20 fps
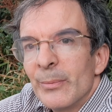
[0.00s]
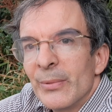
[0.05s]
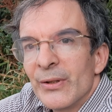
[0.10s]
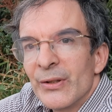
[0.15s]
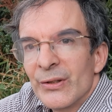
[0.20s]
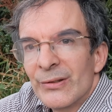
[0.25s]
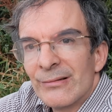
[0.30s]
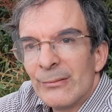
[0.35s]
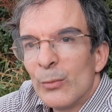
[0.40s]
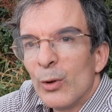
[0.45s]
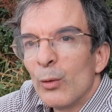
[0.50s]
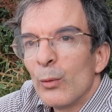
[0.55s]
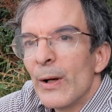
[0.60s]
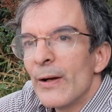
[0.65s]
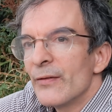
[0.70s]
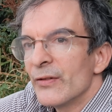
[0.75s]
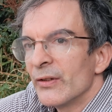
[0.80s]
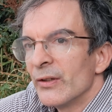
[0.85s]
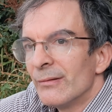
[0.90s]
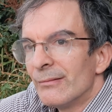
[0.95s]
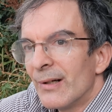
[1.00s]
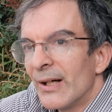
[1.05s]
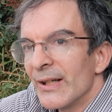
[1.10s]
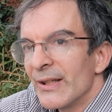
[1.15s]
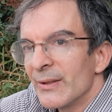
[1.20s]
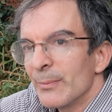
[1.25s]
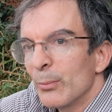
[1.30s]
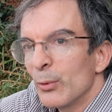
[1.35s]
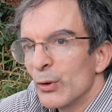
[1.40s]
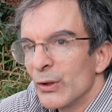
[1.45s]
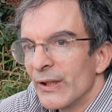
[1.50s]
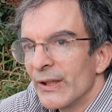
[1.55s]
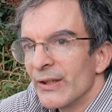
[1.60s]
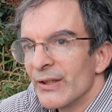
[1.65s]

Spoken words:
because there are more waves on the right pushing